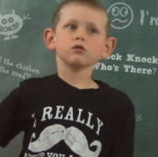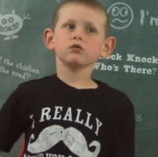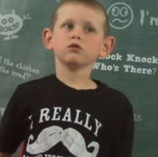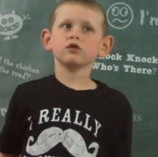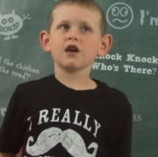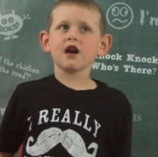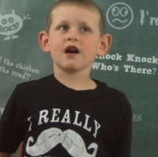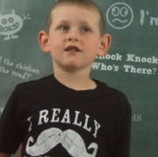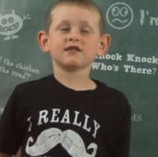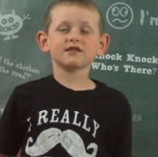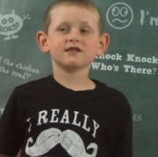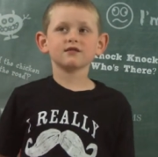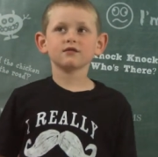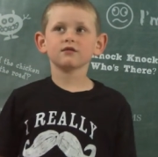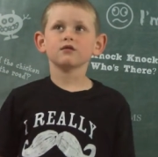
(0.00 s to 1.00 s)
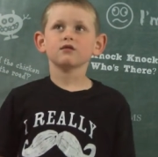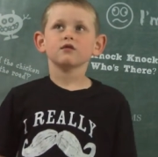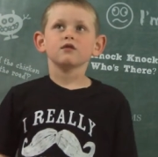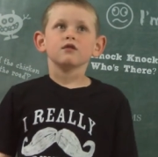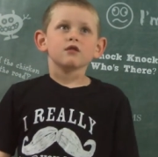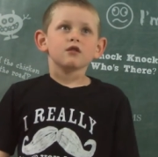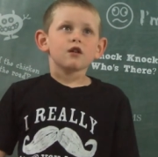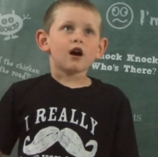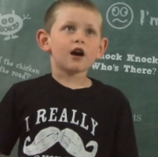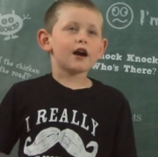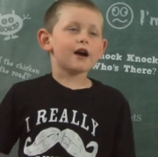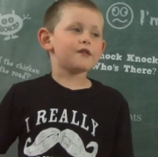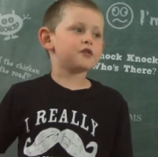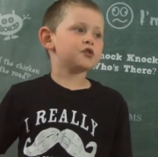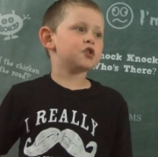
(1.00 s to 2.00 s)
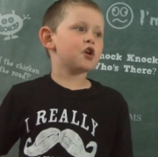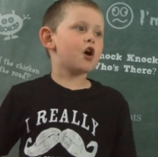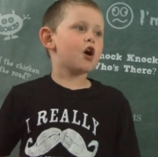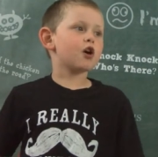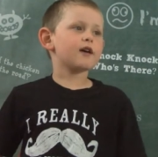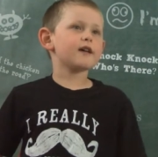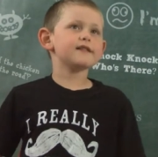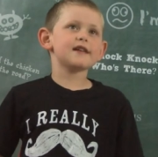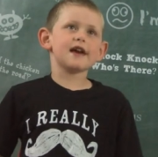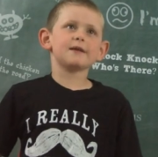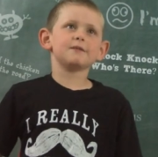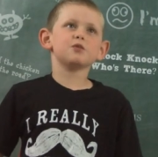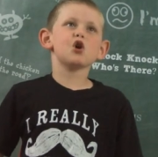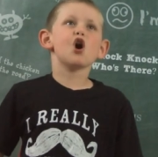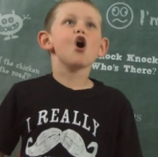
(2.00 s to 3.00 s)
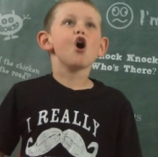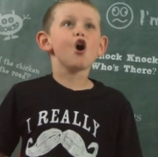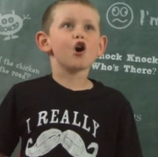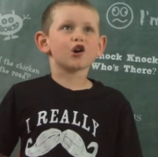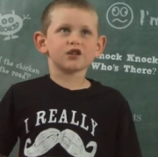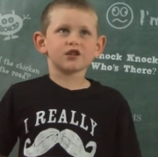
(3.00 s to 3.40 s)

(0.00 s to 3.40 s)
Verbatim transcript: Yes. I have a dog named Ollie.